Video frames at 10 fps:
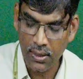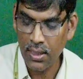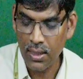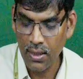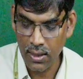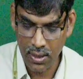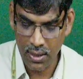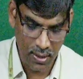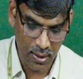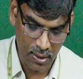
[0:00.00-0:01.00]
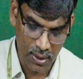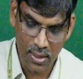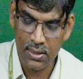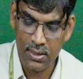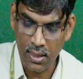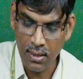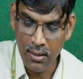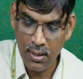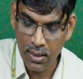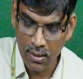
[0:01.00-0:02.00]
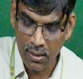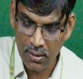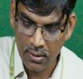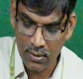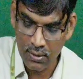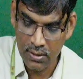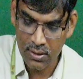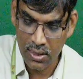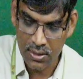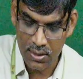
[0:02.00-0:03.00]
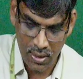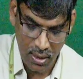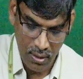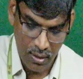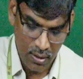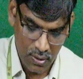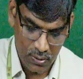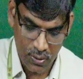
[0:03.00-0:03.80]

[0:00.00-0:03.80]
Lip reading: KCL, this KCL. So